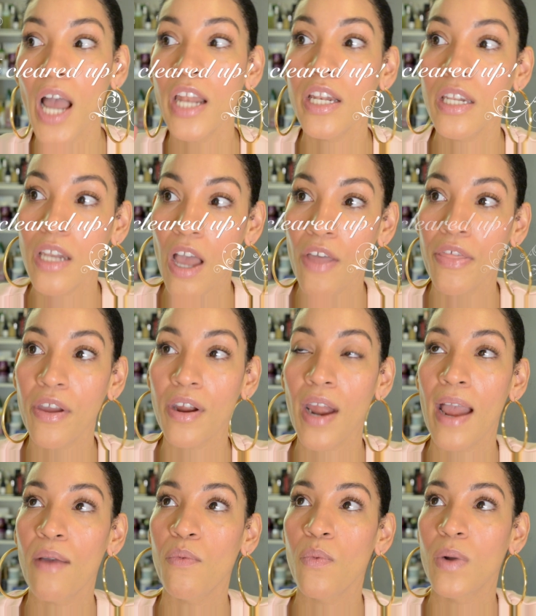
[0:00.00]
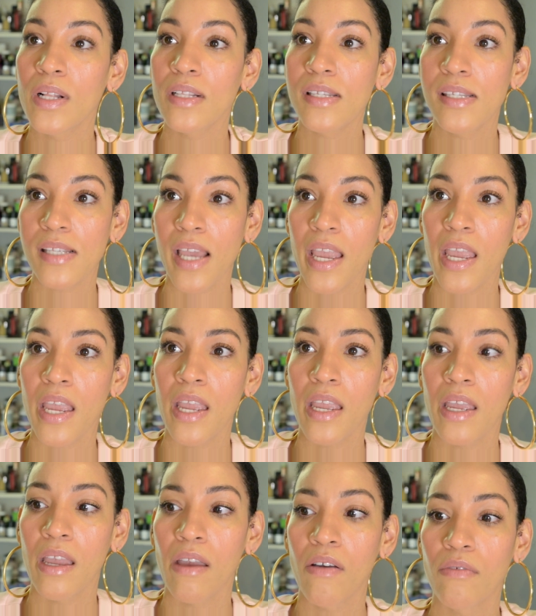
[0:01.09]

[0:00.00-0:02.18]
another, I will say,